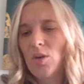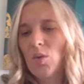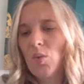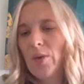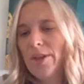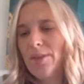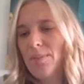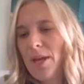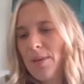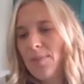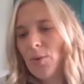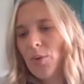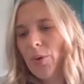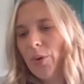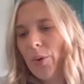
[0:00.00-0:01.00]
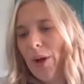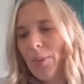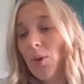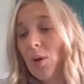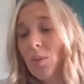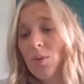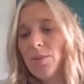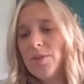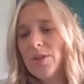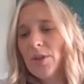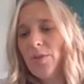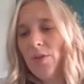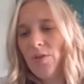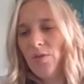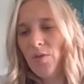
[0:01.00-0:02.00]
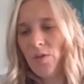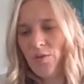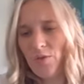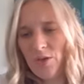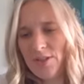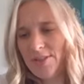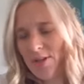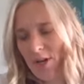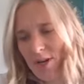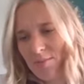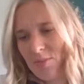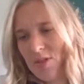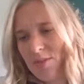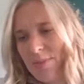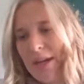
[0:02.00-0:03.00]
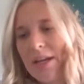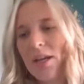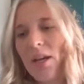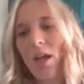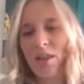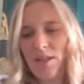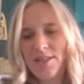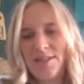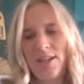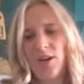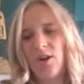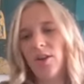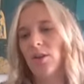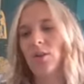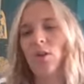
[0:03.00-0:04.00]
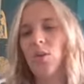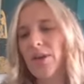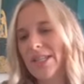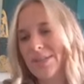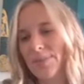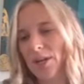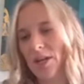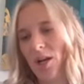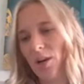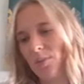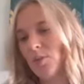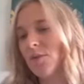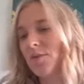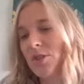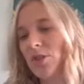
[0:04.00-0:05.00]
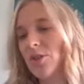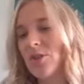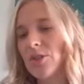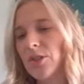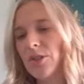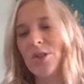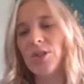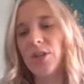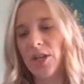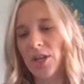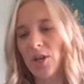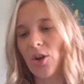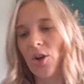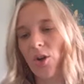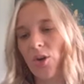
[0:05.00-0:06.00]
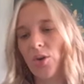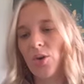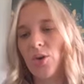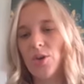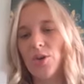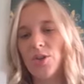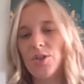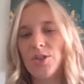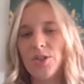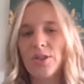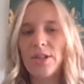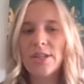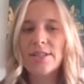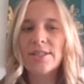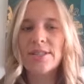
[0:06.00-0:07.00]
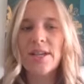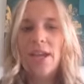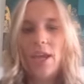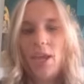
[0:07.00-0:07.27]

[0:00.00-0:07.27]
with people who are problem solving for the first time to make this error. There'll always be a couple of students usually in a cohort who do this.